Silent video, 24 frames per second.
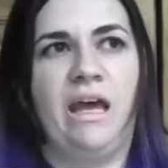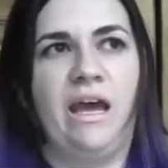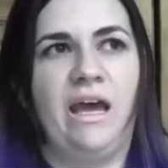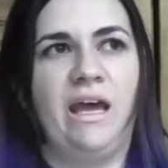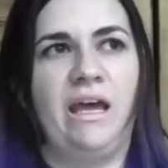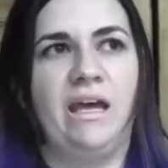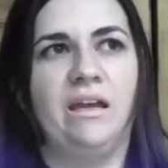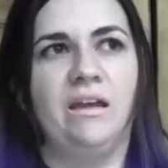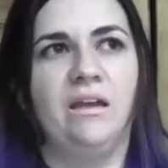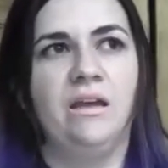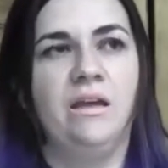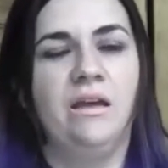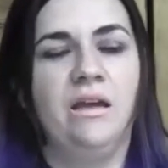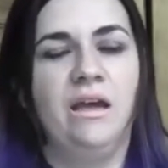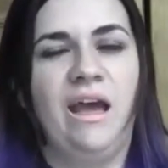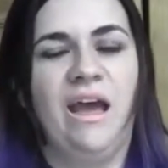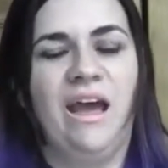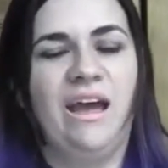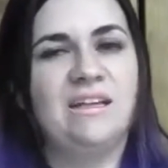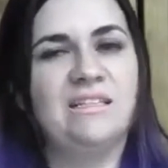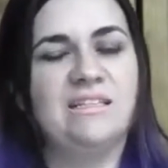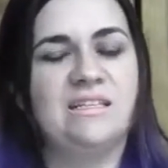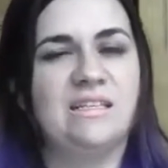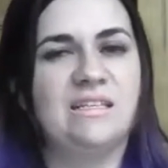that
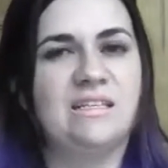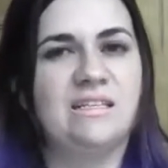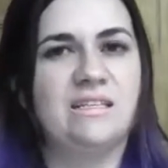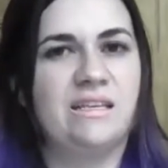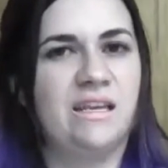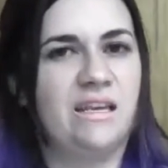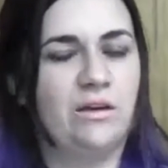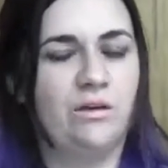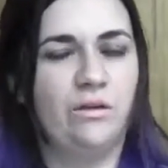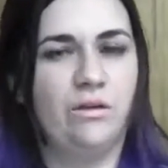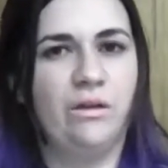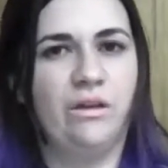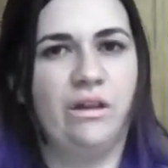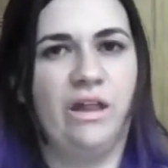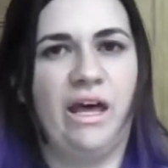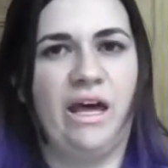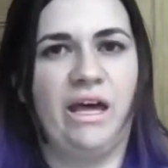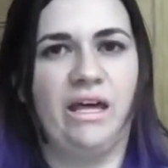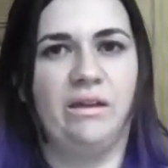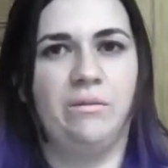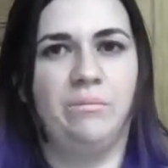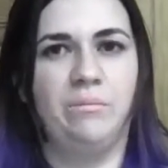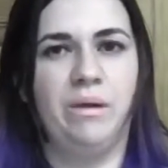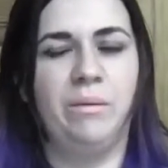has a skill
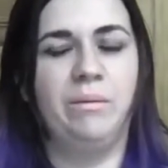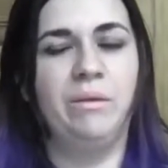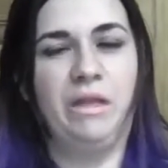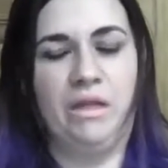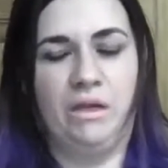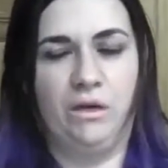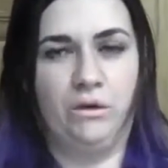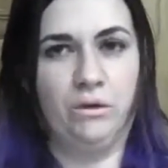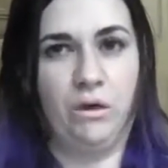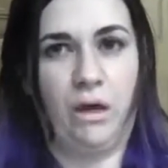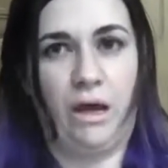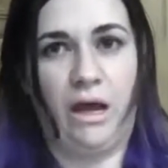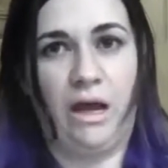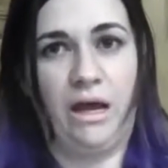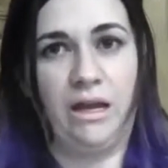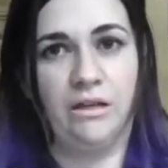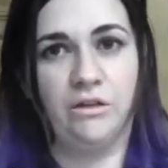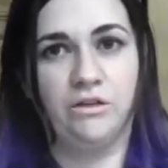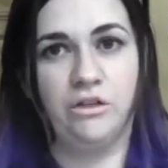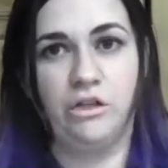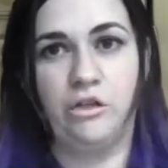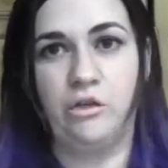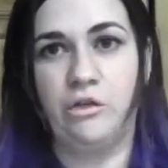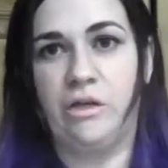that maybe they don't know how
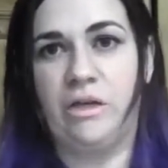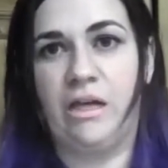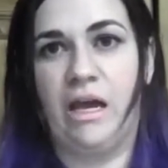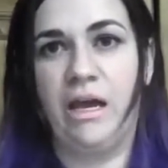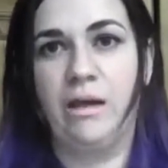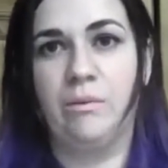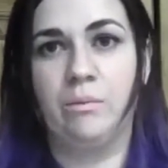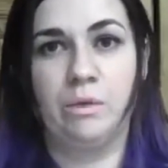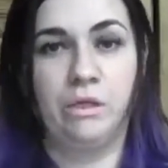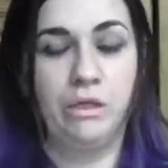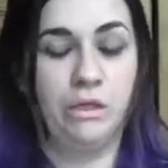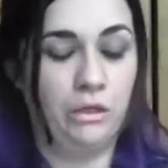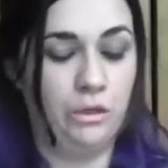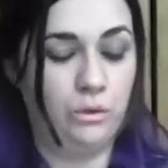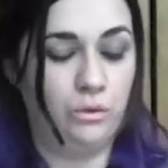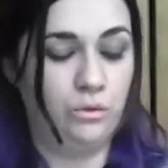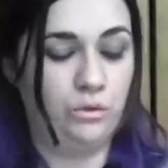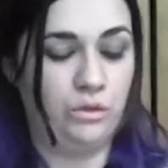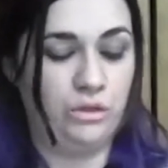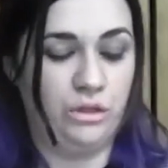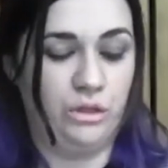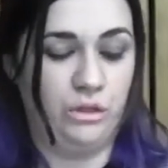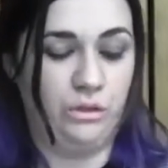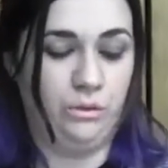to do yet, but
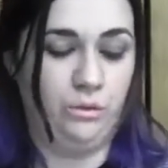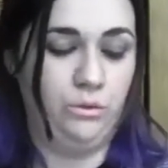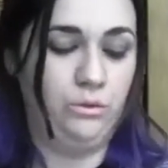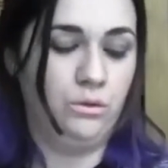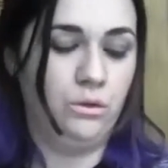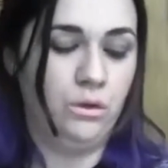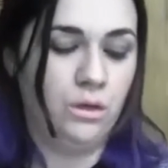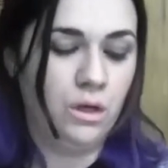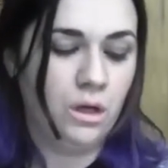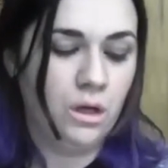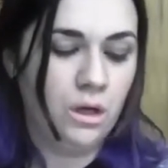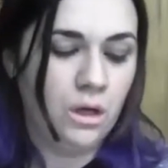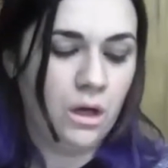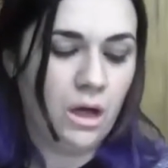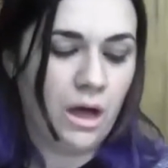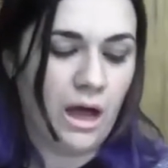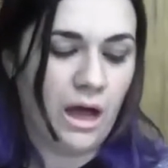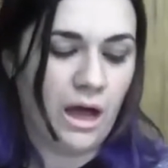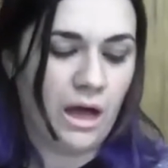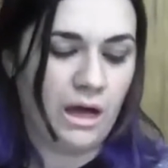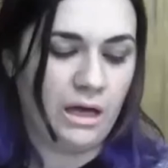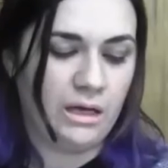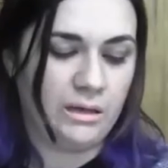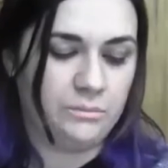you do.
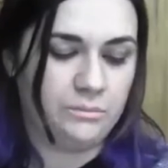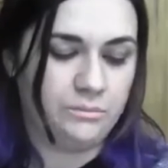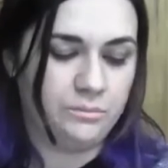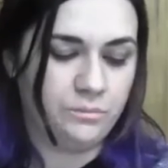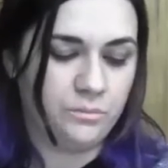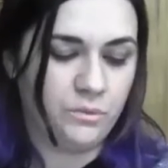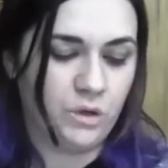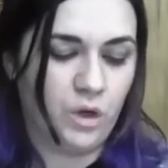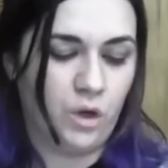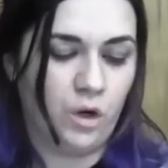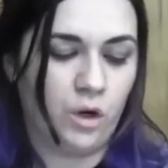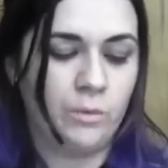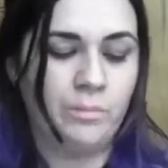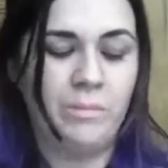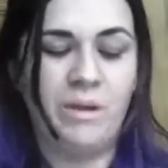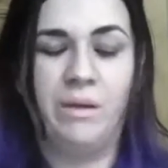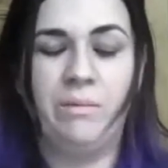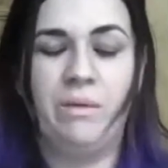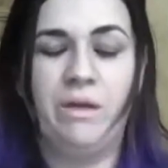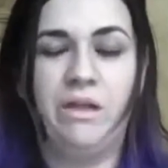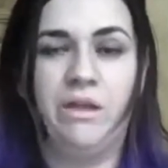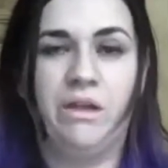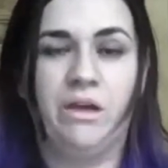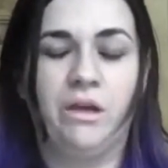Or
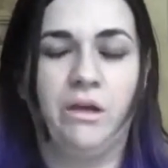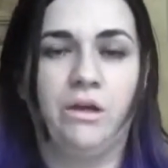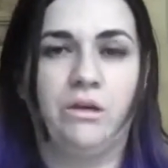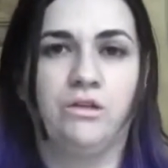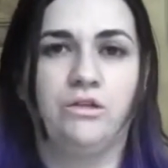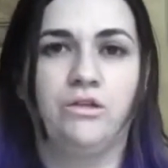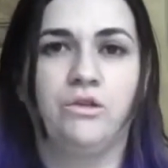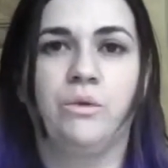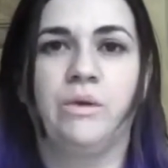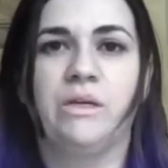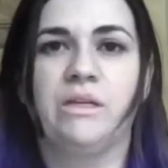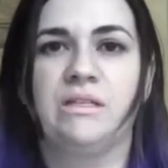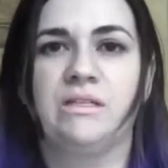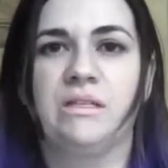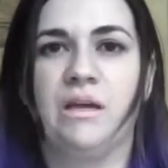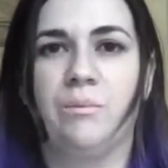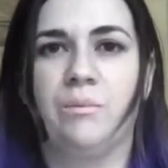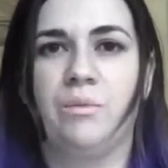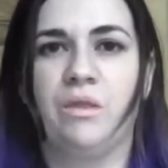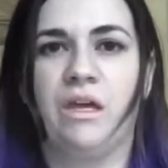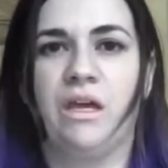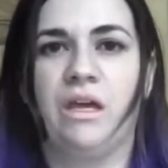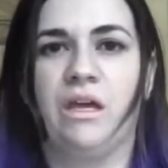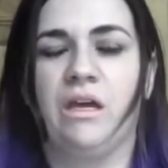maybe they are doing
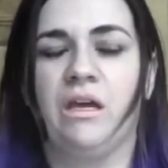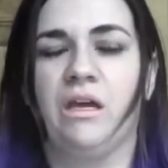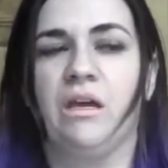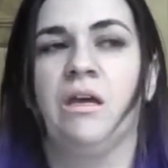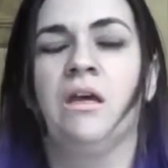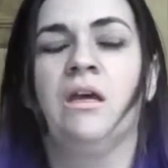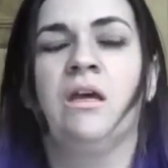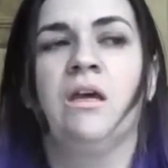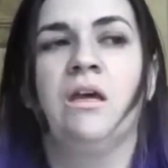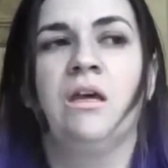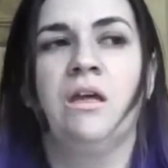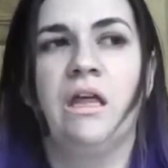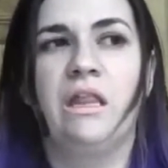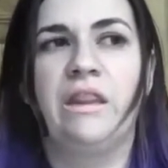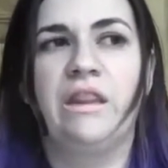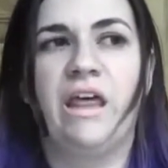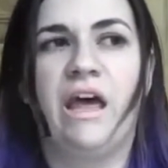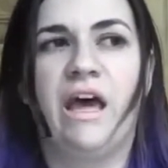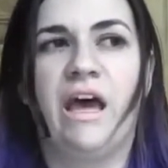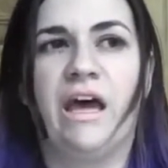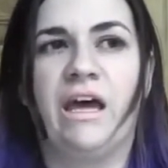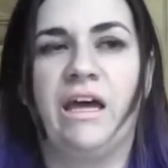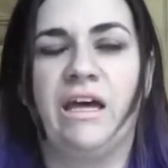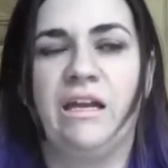something
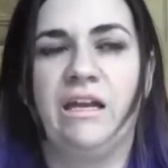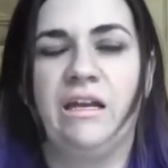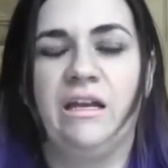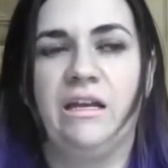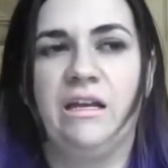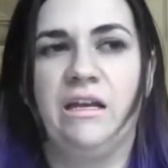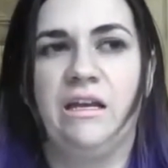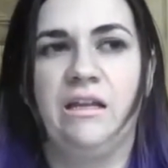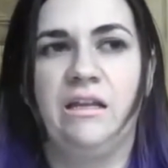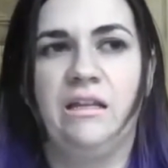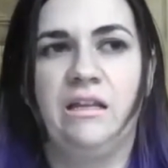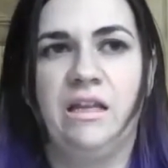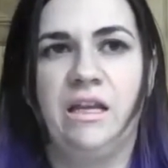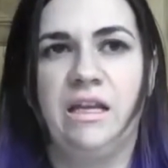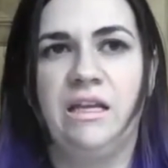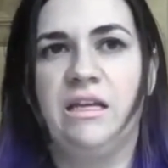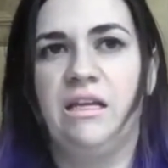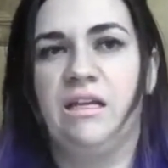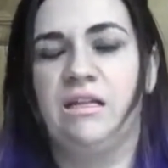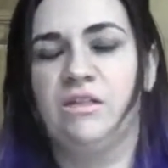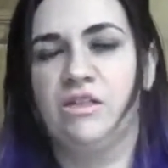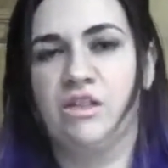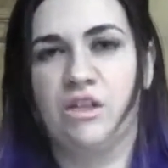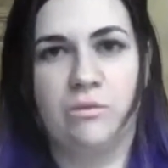that they
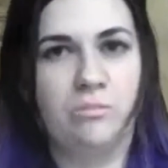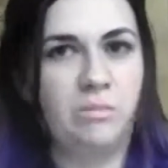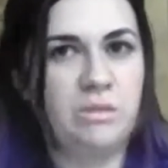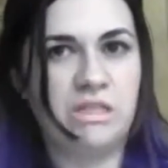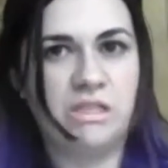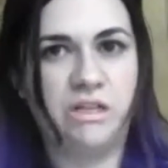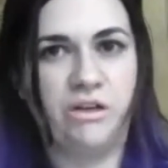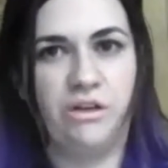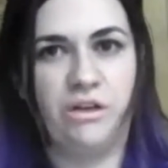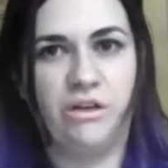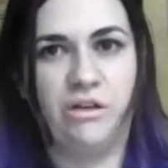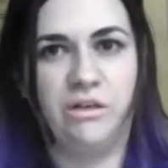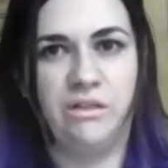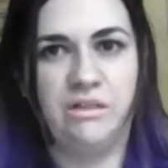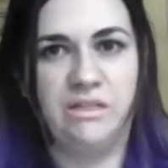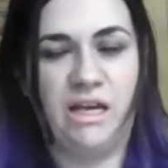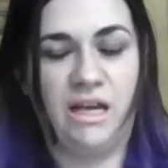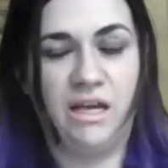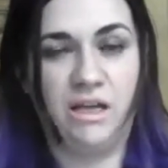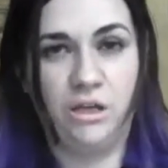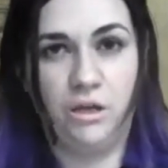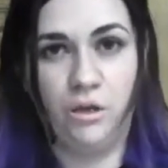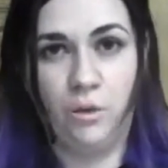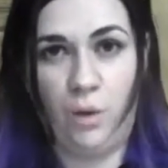need certain materials
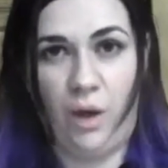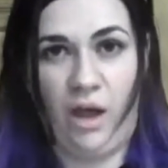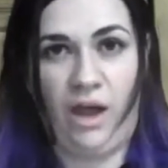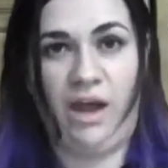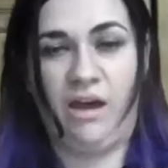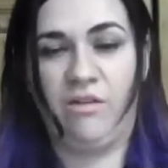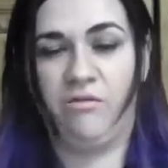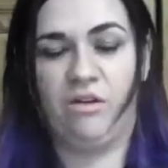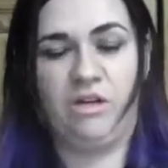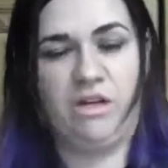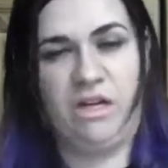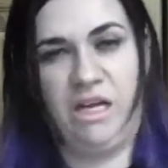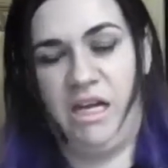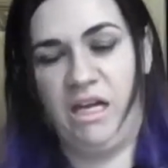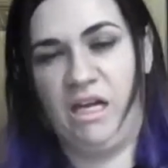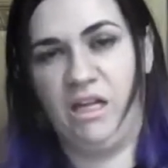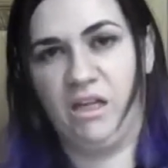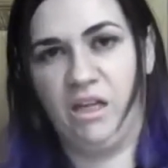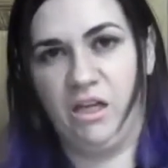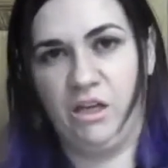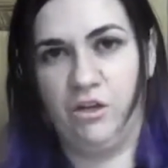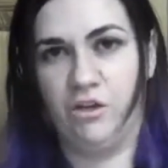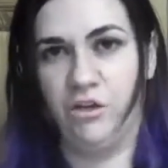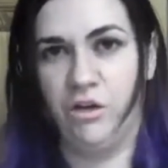that you have on
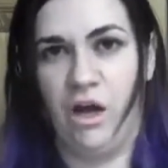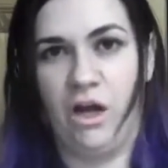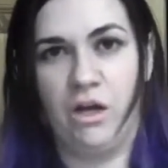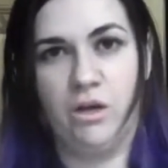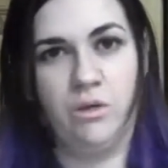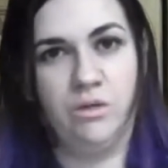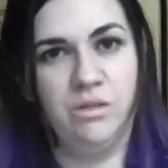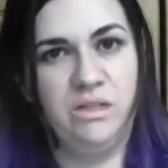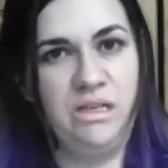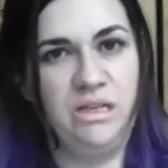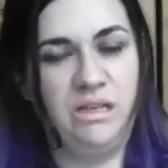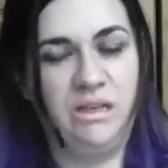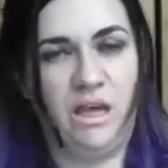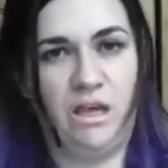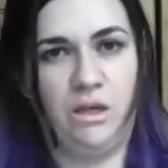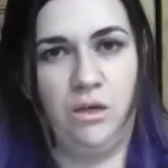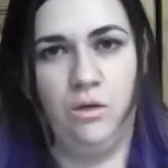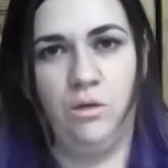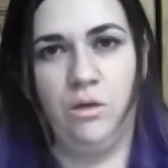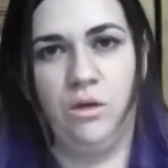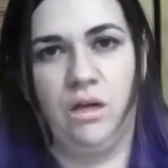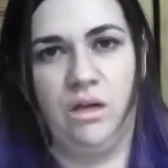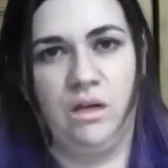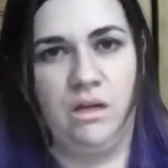hand that you're not using, that
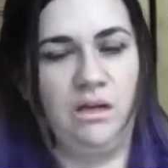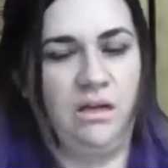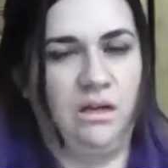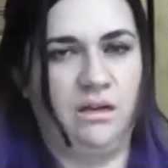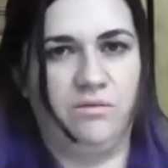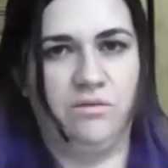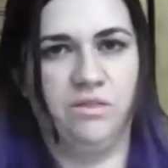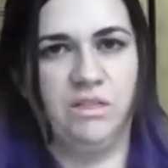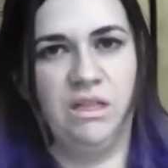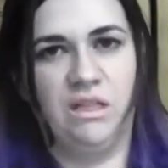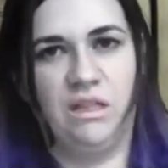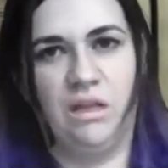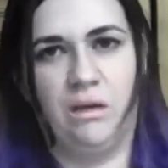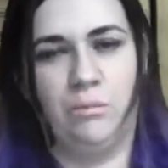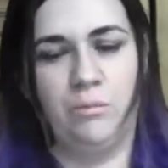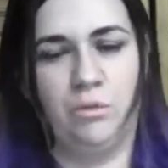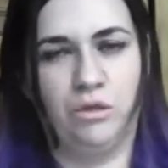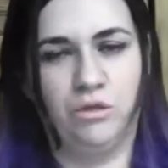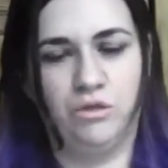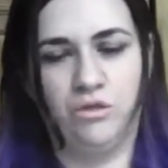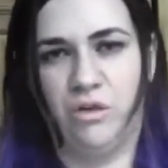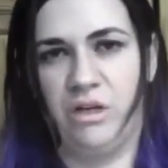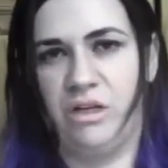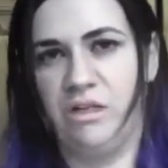you can give to them
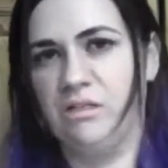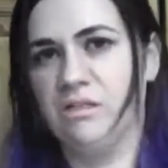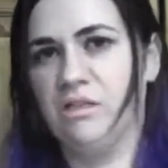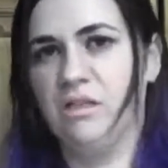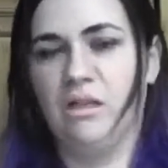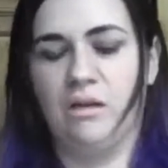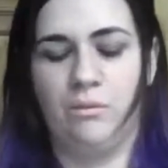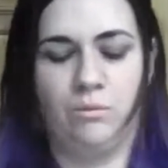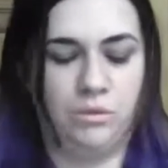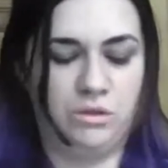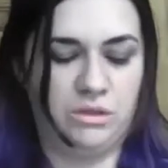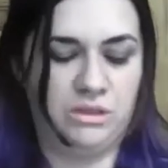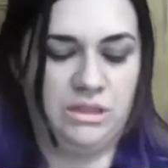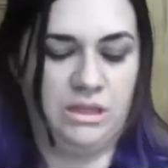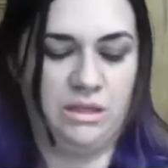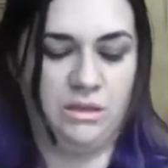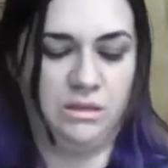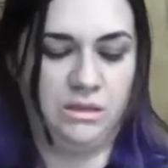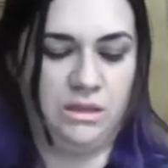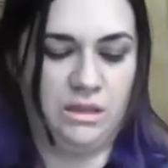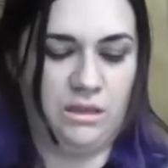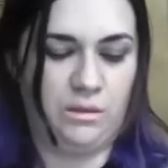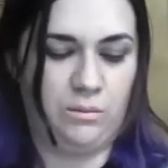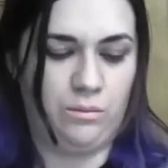or trade to them or
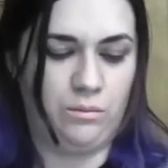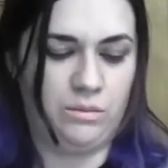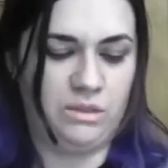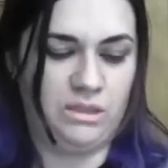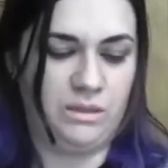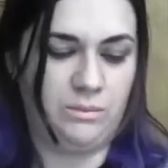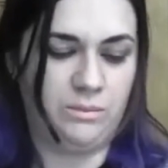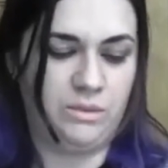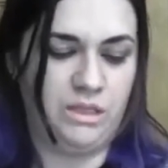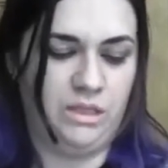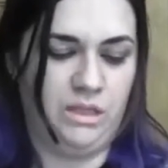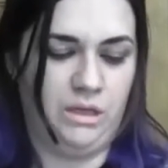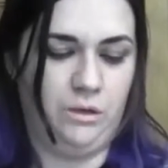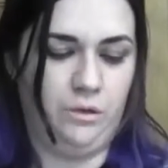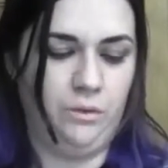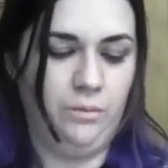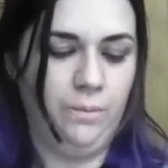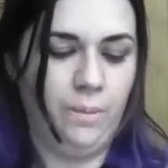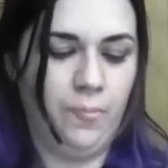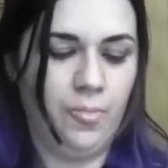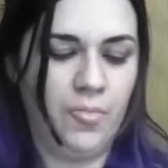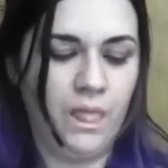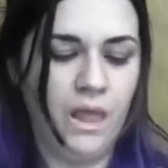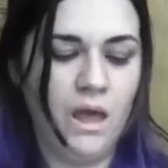sell to them. It's up to
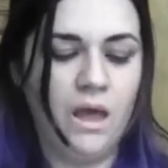you.